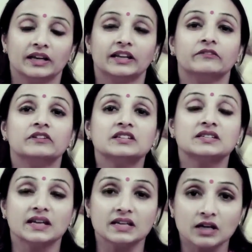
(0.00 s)
In every
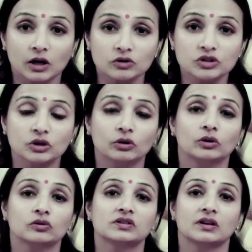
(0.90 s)
stage, how is she going
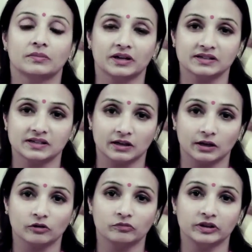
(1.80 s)
to use the Lamaze
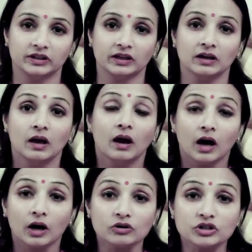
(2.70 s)
technique of breathing,
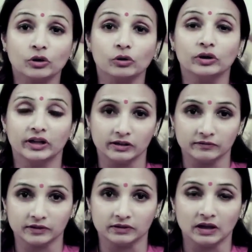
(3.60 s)
how is she going to
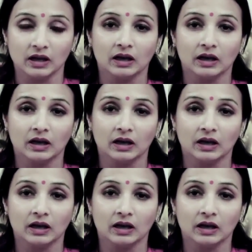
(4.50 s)
deliver,